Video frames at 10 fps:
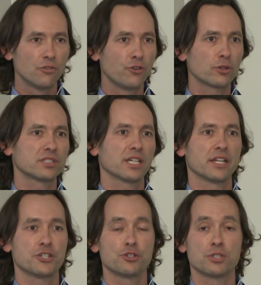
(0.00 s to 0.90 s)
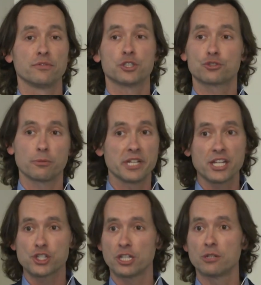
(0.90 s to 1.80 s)
focusing on issues of
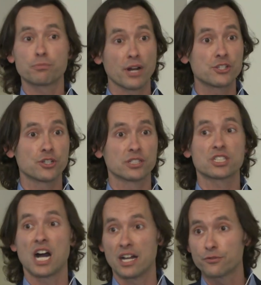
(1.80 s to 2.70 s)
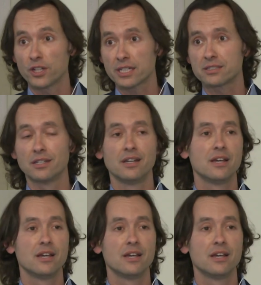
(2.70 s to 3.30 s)
discrimination, prejudice, conflict,